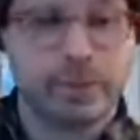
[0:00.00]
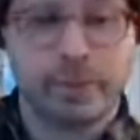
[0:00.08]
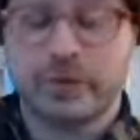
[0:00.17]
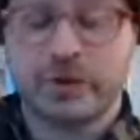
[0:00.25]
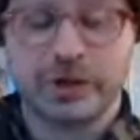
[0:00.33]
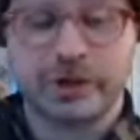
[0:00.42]

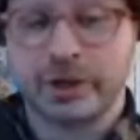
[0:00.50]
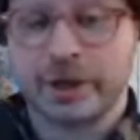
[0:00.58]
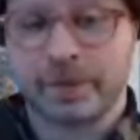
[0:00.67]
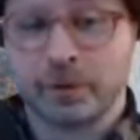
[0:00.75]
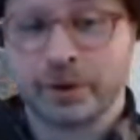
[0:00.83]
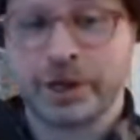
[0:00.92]
CCM,
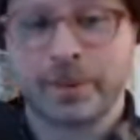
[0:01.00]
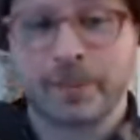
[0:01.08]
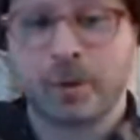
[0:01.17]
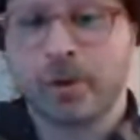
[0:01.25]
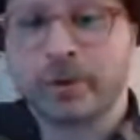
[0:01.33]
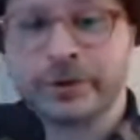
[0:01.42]
for
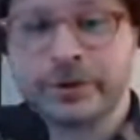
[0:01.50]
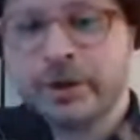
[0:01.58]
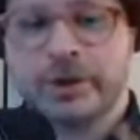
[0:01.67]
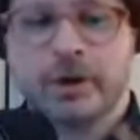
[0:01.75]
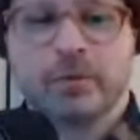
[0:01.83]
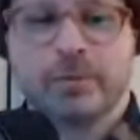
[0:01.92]
example, did a
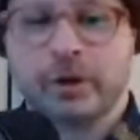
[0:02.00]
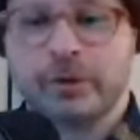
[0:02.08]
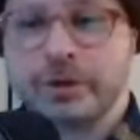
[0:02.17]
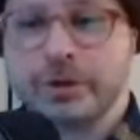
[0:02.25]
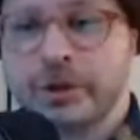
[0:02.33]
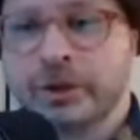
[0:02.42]
deal pretty
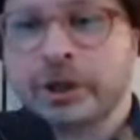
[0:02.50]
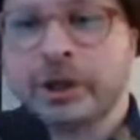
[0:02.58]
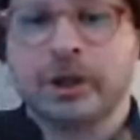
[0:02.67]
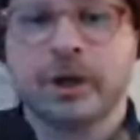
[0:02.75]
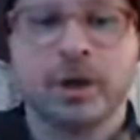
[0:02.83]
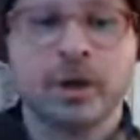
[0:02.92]
recently
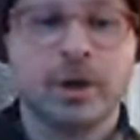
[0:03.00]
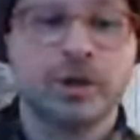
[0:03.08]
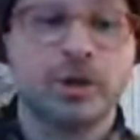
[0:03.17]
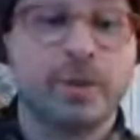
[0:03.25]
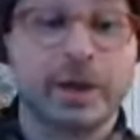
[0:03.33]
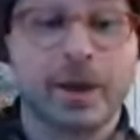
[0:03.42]
to
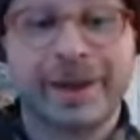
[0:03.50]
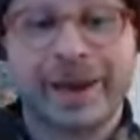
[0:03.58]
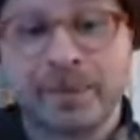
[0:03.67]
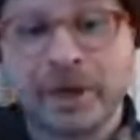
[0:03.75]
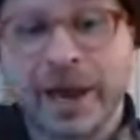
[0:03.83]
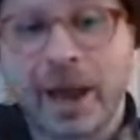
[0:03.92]
pick up
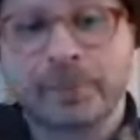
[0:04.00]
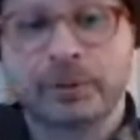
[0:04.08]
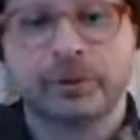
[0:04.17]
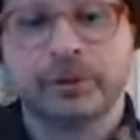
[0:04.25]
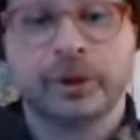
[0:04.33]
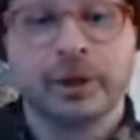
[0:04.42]

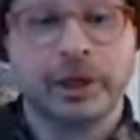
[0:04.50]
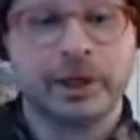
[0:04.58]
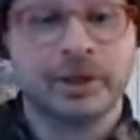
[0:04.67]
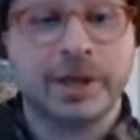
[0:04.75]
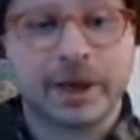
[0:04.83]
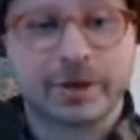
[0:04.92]
AMCAP
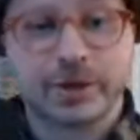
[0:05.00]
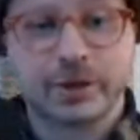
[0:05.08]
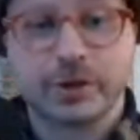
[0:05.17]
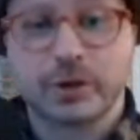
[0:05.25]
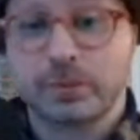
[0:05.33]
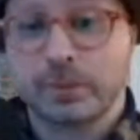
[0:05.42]
in
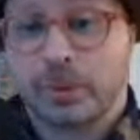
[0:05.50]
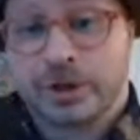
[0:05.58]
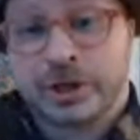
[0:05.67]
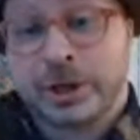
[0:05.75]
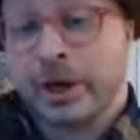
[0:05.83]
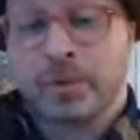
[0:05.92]
Texas.
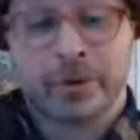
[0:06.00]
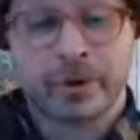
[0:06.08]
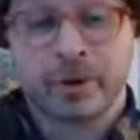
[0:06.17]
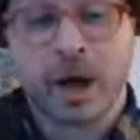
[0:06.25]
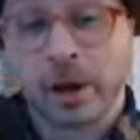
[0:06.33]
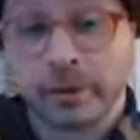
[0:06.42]
It's an area where they're
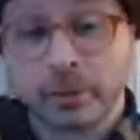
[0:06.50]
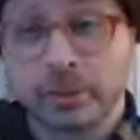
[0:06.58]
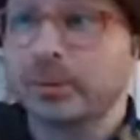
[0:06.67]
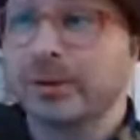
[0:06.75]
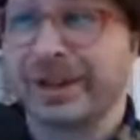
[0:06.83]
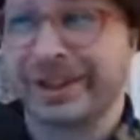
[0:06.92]
not,
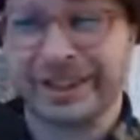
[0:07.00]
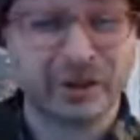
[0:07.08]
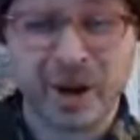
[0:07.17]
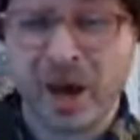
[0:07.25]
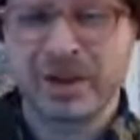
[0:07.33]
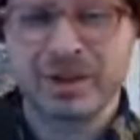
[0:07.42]
I think they're
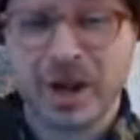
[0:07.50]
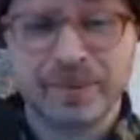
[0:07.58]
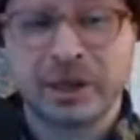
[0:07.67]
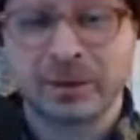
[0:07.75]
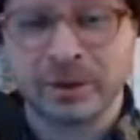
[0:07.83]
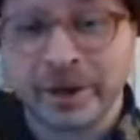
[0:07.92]
not a top
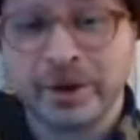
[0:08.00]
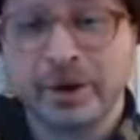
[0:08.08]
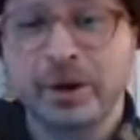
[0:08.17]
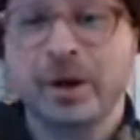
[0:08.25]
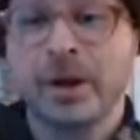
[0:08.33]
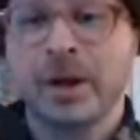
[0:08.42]
10 lender,
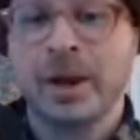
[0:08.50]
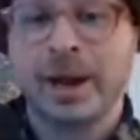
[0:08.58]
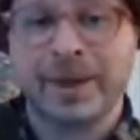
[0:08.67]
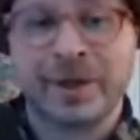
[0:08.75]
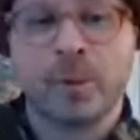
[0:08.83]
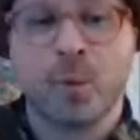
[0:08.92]
and
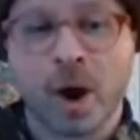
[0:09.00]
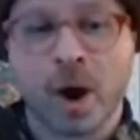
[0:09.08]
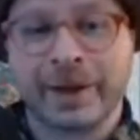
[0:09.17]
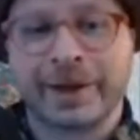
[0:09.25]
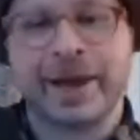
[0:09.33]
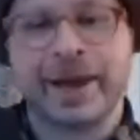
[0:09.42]
they want to
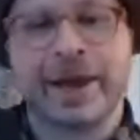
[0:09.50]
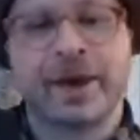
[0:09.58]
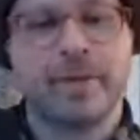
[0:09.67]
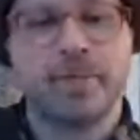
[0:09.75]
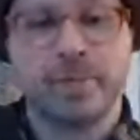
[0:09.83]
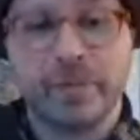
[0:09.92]
get
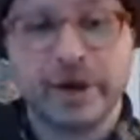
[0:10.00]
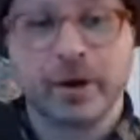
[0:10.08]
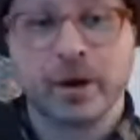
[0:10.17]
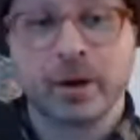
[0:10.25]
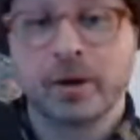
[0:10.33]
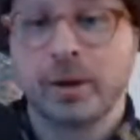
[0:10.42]

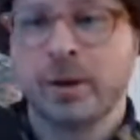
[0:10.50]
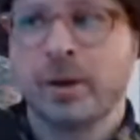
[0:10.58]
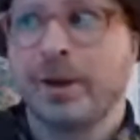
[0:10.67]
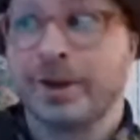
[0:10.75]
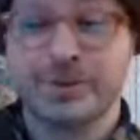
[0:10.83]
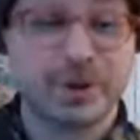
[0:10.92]
bigger,
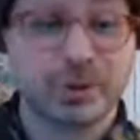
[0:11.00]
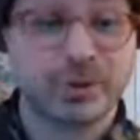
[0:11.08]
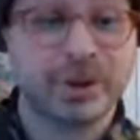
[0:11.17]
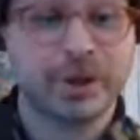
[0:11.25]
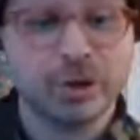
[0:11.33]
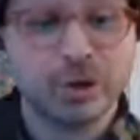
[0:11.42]
especially in the
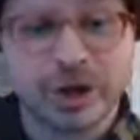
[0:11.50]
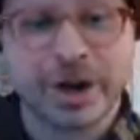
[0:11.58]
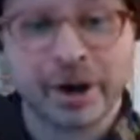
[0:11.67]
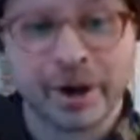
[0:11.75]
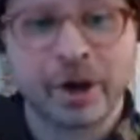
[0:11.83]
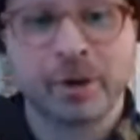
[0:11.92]
Houston
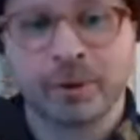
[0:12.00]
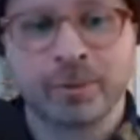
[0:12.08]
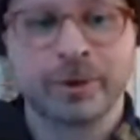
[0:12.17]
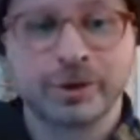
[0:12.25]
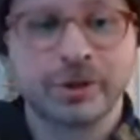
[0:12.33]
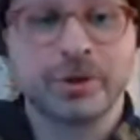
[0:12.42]
area where we
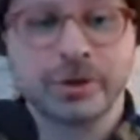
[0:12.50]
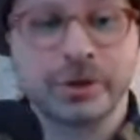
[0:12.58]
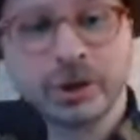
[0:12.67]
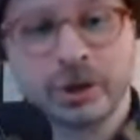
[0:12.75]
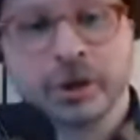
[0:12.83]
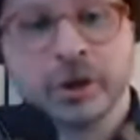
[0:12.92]
still
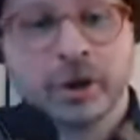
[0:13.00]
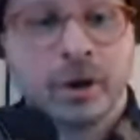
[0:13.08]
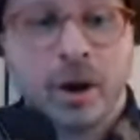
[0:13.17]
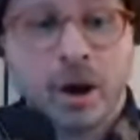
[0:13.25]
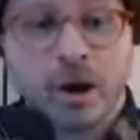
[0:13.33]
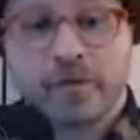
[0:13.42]
see
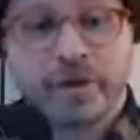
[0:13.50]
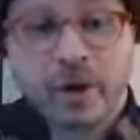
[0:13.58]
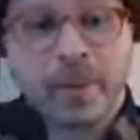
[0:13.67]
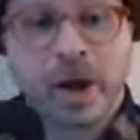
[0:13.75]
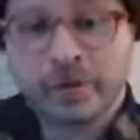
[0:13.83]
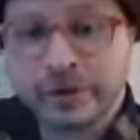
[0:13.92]
a fair
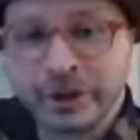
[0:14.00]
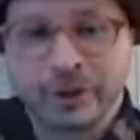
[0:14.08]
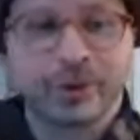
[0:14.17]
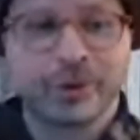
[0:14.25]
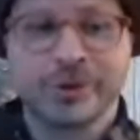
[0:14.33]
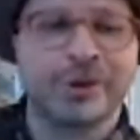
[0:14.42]
amount of
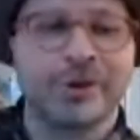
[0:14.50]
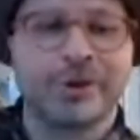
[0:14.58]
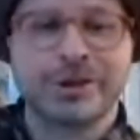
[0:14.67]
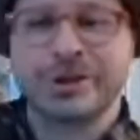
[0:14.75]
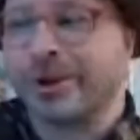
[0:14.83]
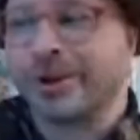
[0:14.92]
deals and there are
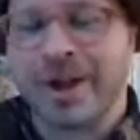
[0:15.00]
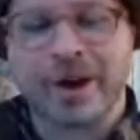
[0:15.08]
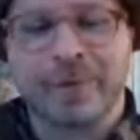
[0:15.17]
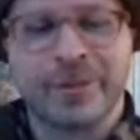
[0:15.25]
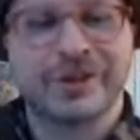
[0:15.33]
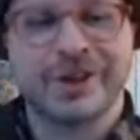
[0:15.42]
still a lot of
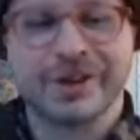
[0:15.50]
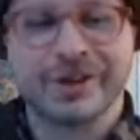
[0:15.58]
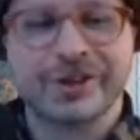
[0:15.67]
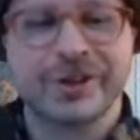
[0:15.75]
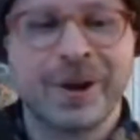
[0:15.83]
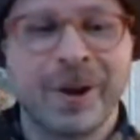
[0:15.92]
business